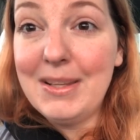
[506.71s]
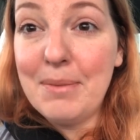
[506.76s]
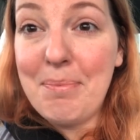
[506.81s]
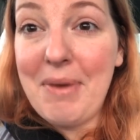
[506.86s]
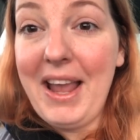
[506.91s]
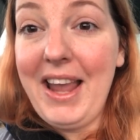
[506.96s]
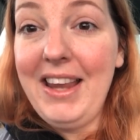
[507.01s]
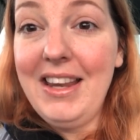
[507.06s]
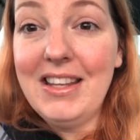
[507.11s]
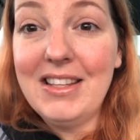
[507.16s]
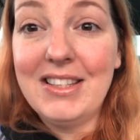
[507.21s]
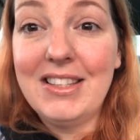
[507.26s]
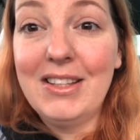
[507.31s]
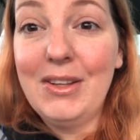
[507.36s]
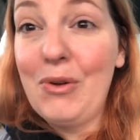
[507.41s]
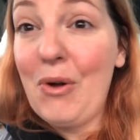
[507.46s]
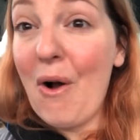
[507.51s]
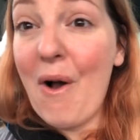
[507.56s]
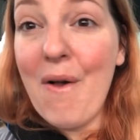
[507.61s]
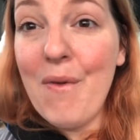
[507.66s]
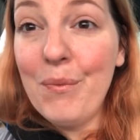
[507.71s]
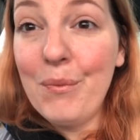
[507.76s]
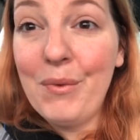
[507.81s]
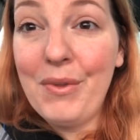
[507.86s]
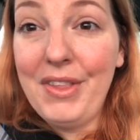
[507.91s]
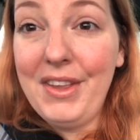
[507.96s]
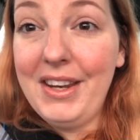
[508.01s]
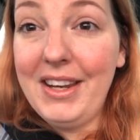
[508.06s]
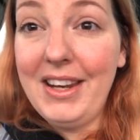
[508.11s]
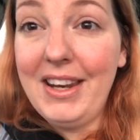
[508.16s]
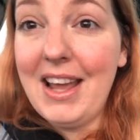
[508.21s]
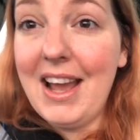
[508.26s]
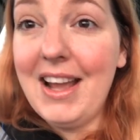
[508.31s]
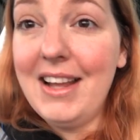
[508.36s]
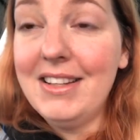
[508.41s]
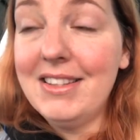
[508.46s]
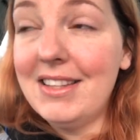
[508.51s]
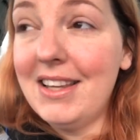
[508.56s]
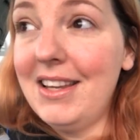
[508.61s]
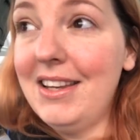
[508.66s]
The pain is gone within a
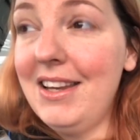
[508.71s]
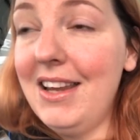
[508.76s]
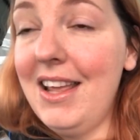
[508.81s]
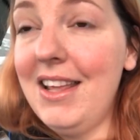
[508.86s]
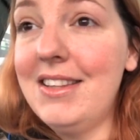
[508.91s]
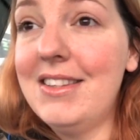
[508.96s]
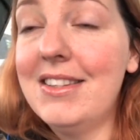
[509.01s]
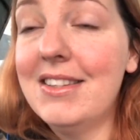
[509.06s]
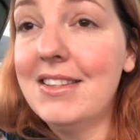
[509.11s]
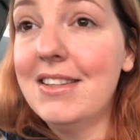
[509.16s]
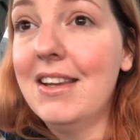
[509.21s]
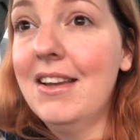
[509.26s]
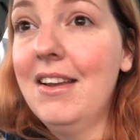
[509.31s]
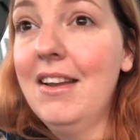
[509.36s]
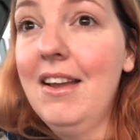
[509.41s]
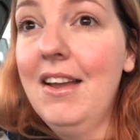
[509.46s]
night, and it's